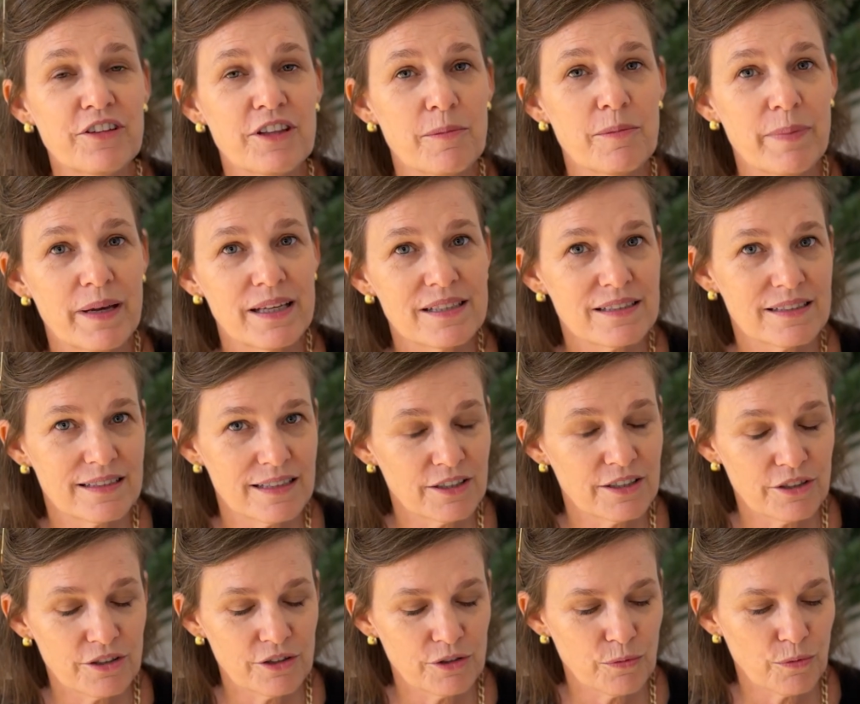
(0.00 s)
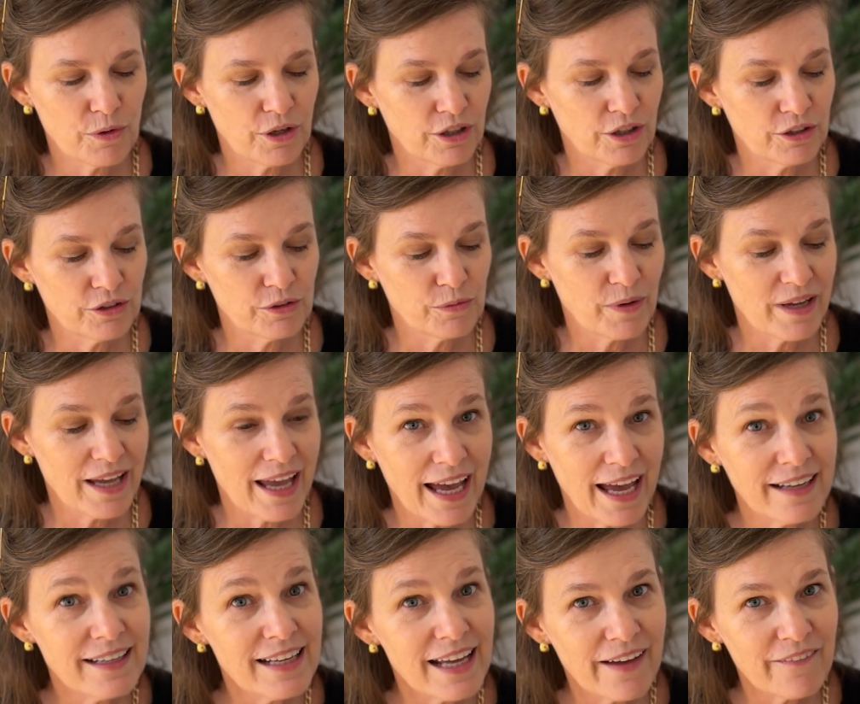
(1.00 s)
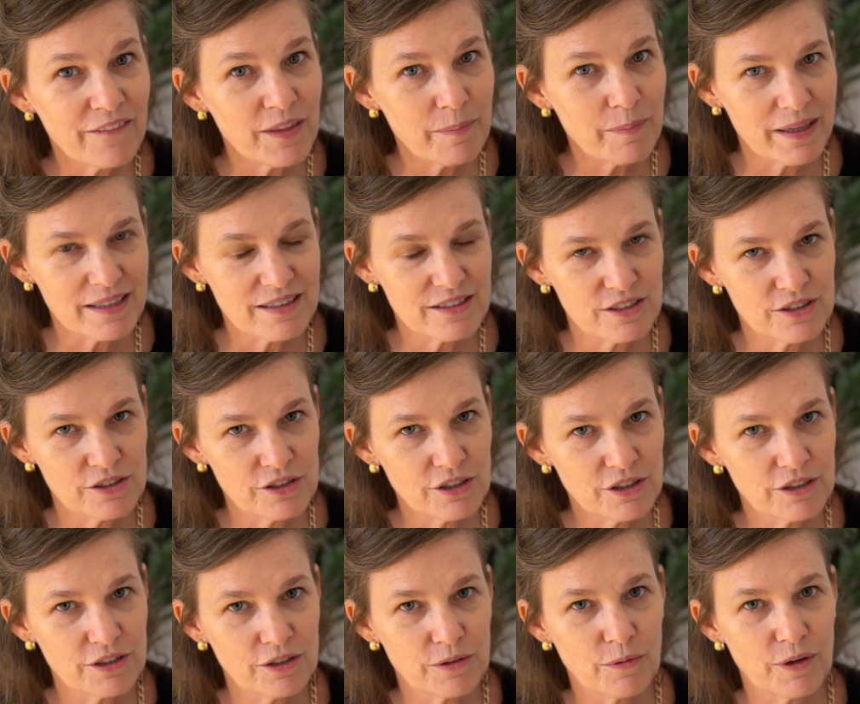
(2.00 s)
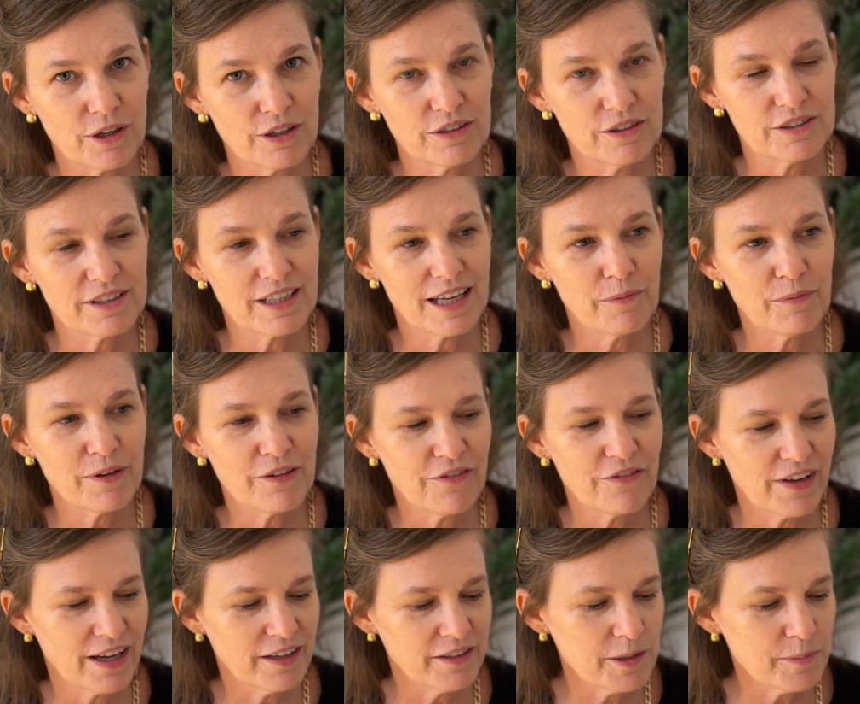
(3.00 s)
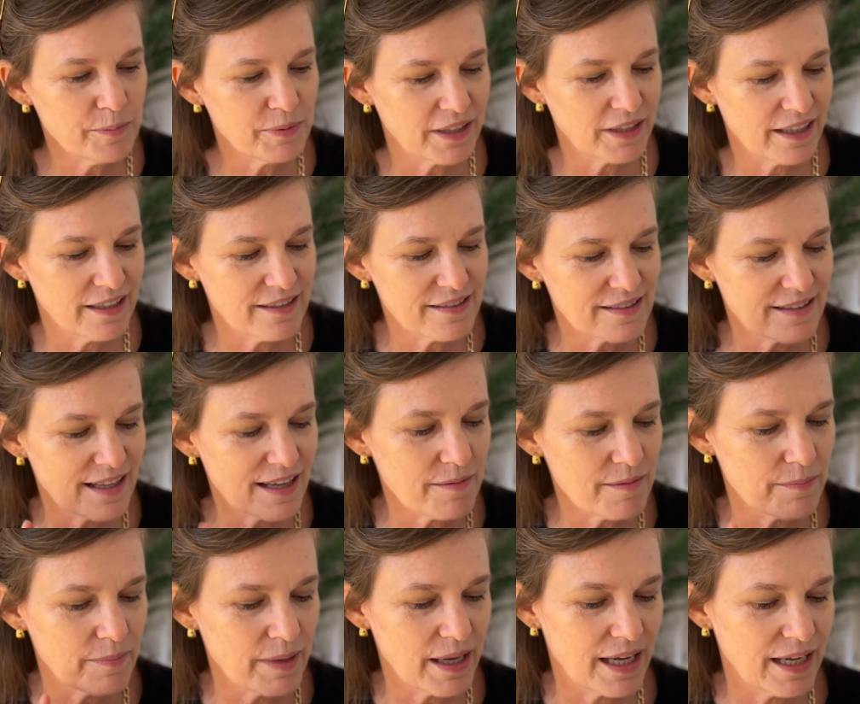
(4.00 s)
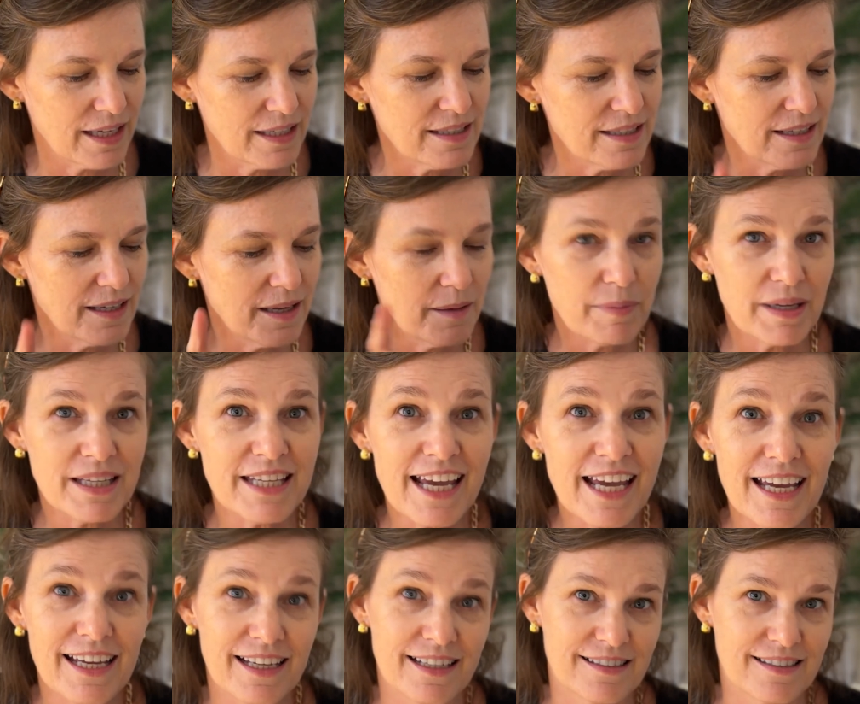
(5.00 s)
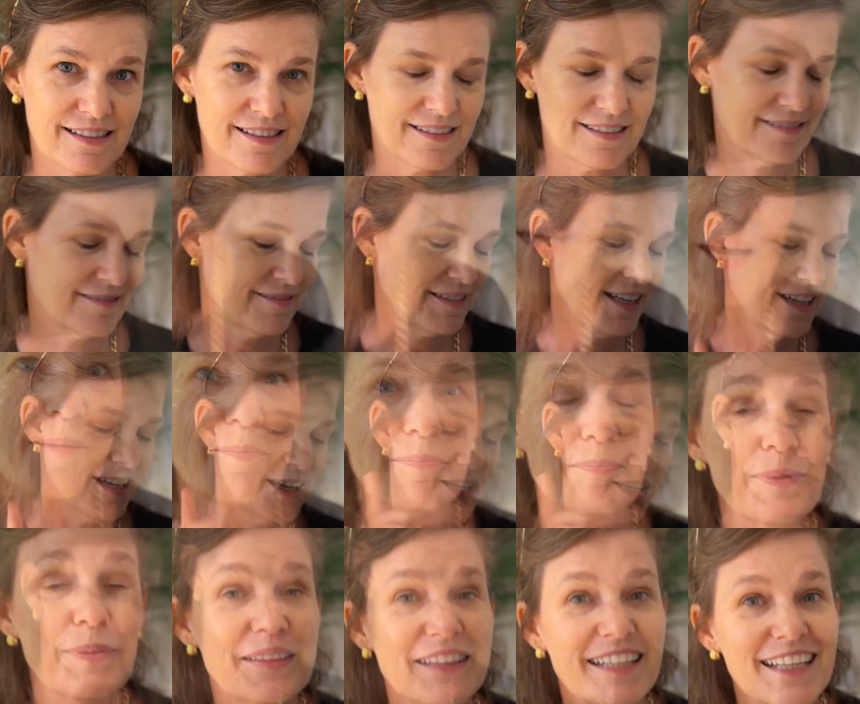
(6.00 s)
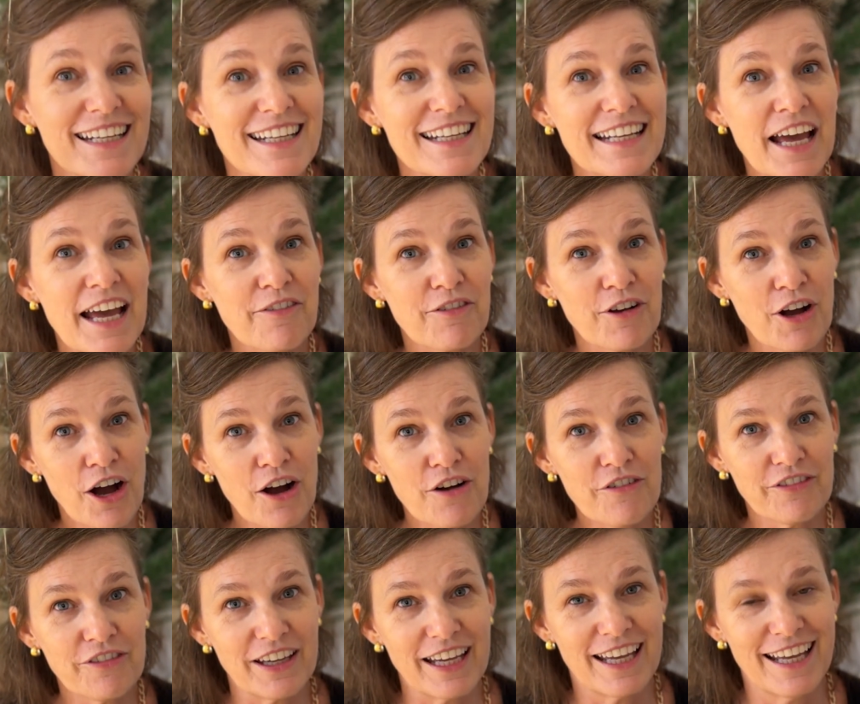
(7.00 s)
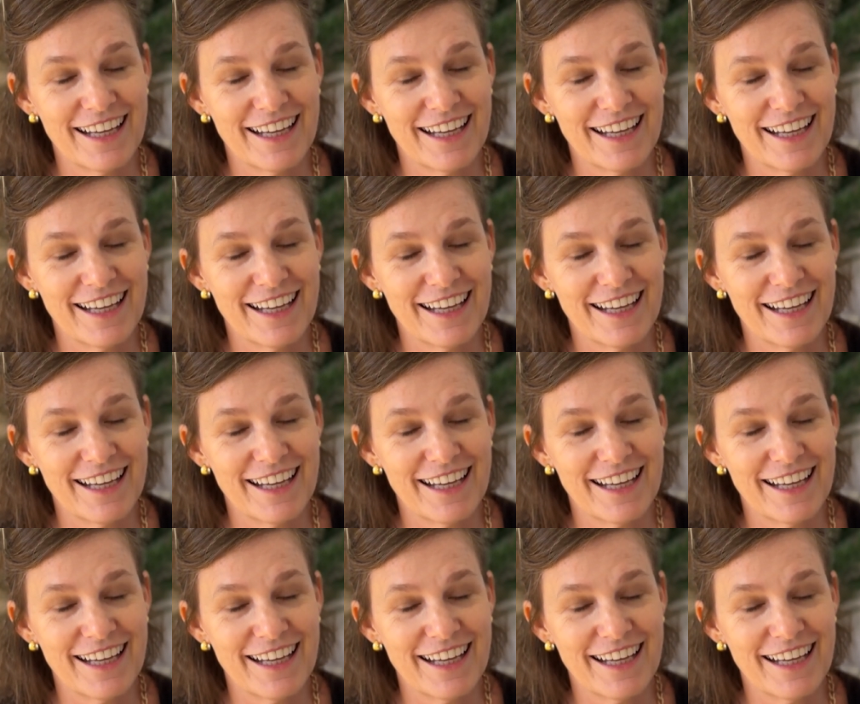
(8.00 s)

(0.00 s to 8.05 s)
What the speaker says: the best dinner in the world, we had to have the best dessert in the world, and we found a place that made beignets, but they didn't have coffee.